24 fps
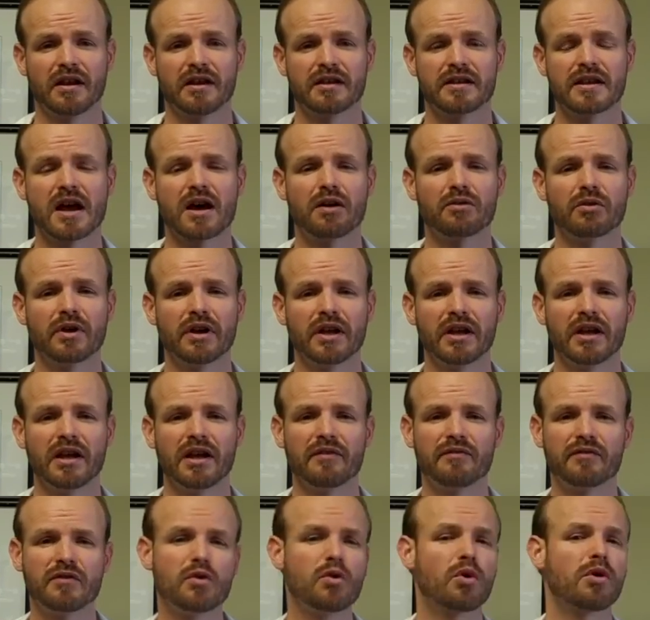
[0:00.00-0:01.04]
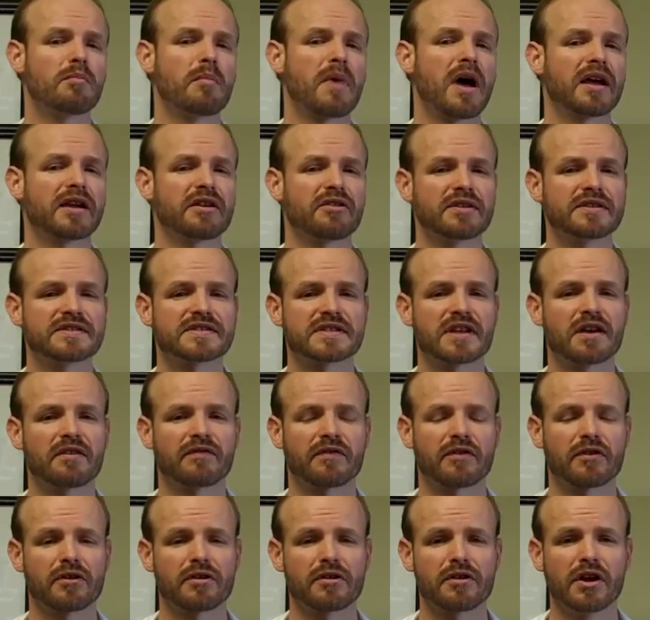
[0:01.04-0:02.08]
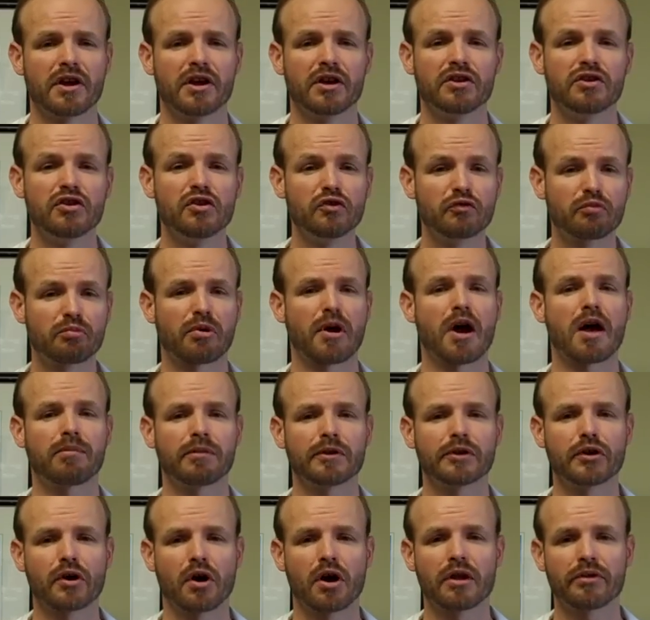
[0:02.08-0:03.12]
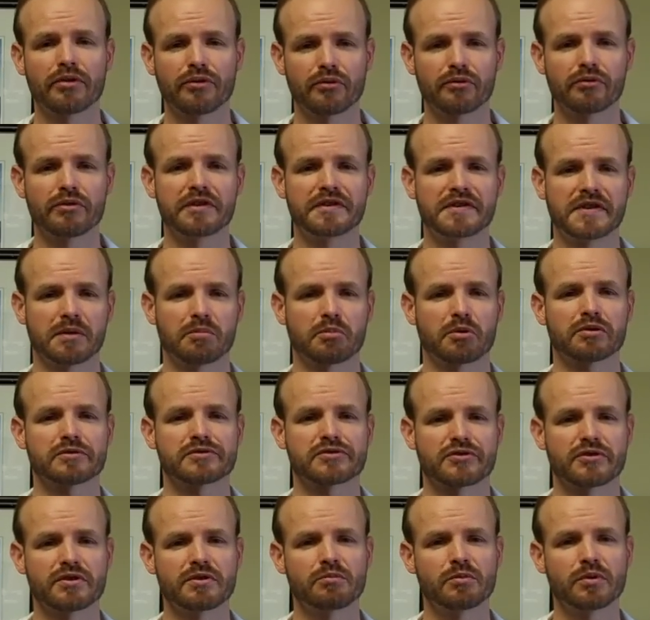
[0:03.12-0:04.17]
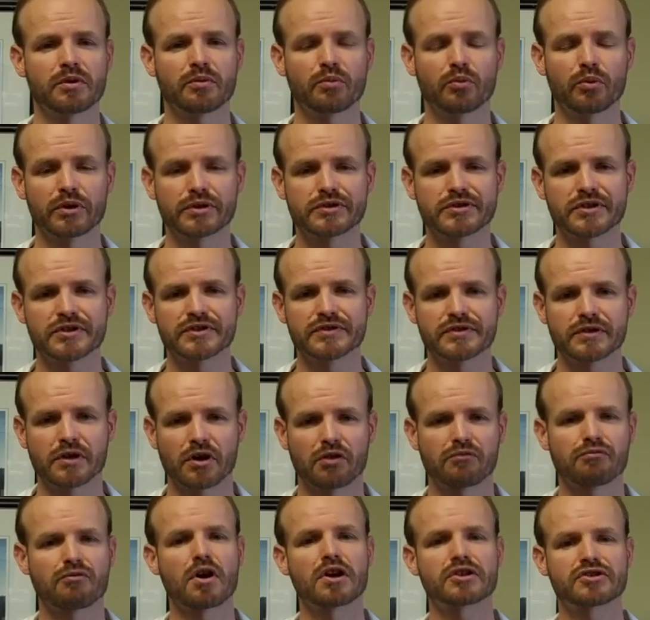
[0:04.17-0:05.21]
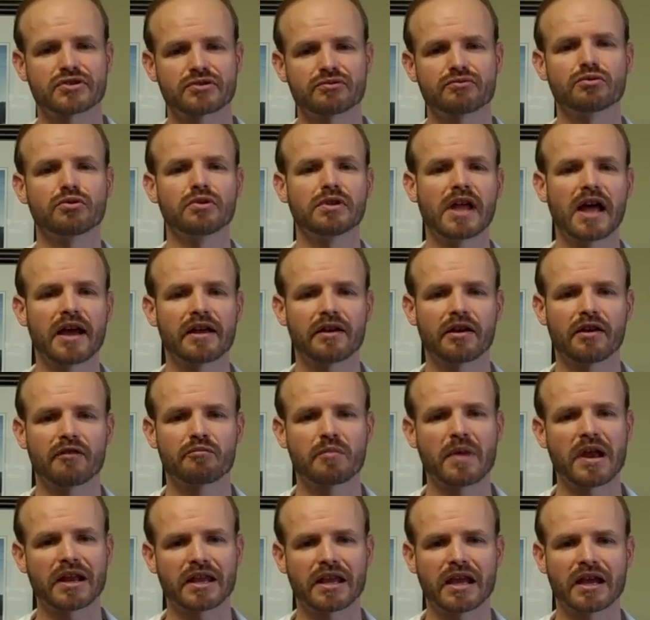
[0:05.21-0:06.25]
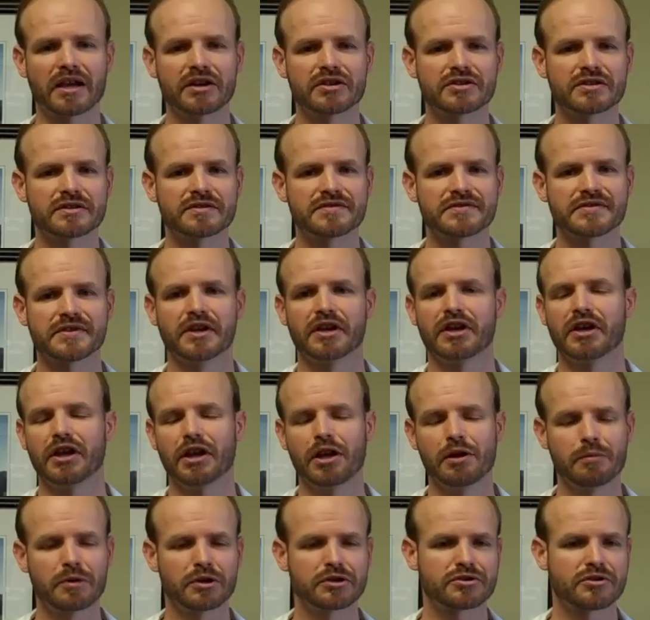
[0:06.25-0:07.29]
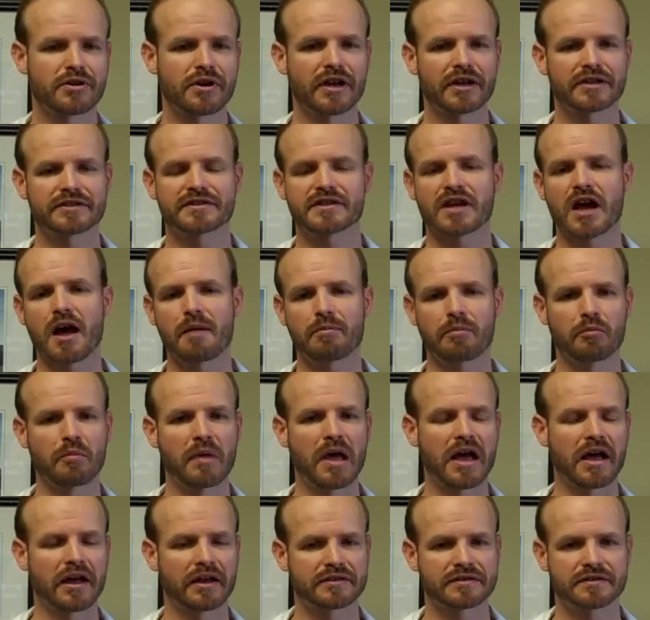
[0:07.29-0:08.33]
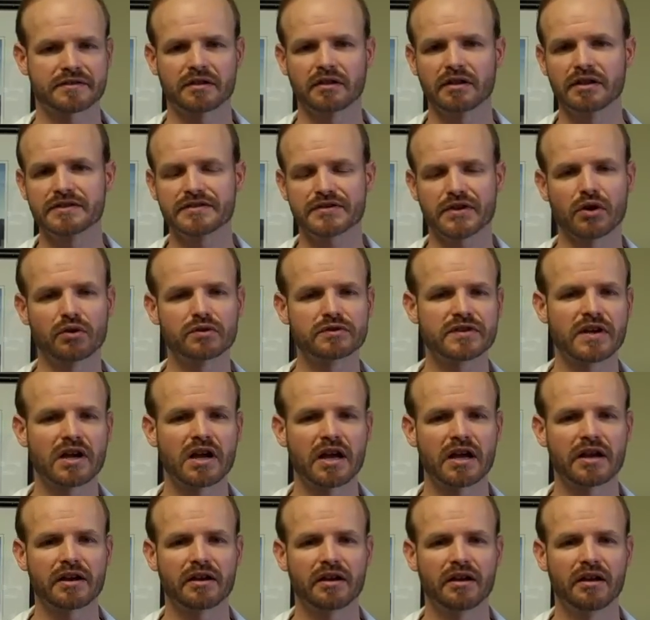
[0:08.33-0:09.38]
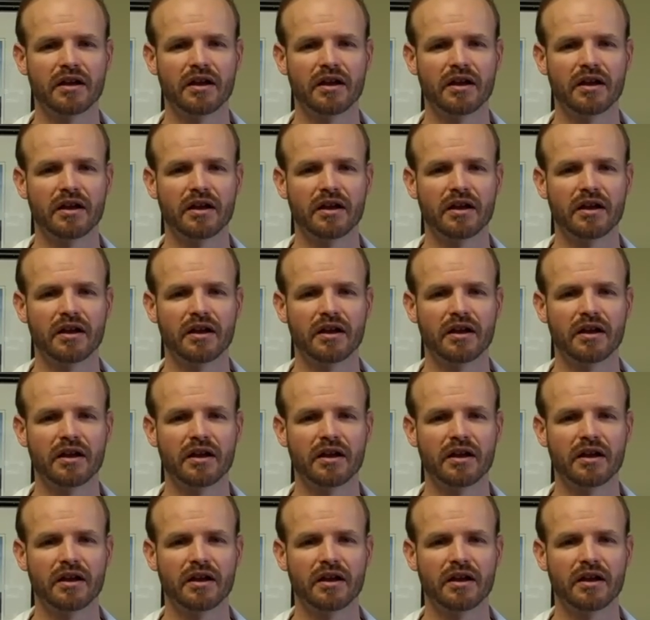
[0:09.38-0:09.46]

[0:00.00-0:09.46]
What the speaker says: Now, if you're a migraine sufferer, you've probably gone through the typical treatment, which is a Russian roulette of medications, Imitrex, Topamax, the list goes on.